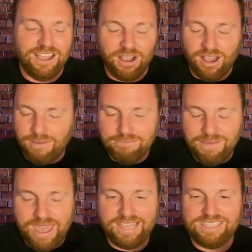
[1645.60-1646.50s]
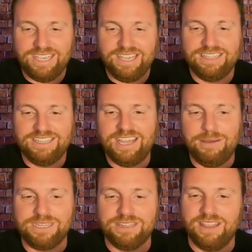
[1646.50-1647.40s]
amazing
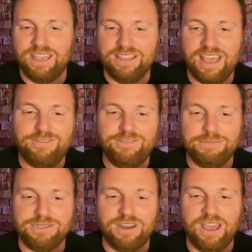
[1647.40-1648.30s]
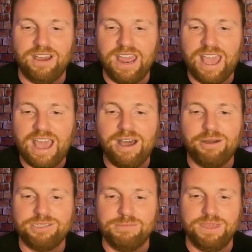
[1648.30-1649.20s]
tips and life tips on how
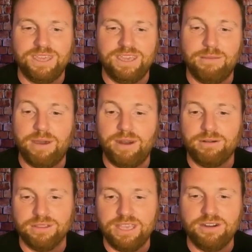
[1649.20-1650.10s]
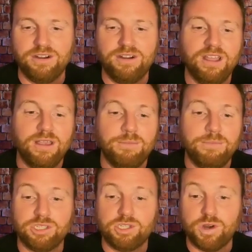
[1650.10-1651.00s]
to be a better leader, be a
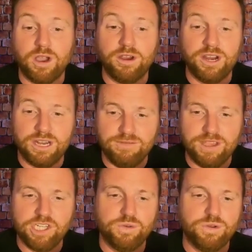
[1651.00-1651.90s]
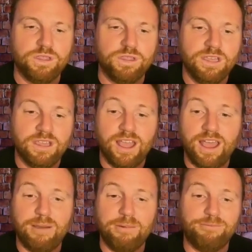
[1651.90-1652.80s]
stronger individual
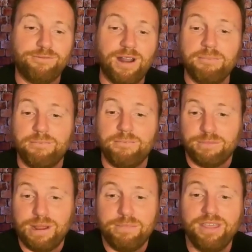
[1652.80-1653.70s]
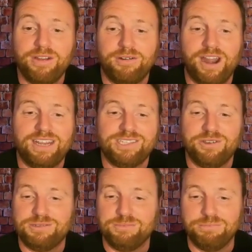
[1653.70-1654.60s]
from my mother, right? So
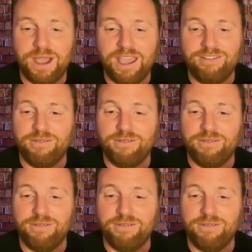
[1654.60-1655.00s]
I've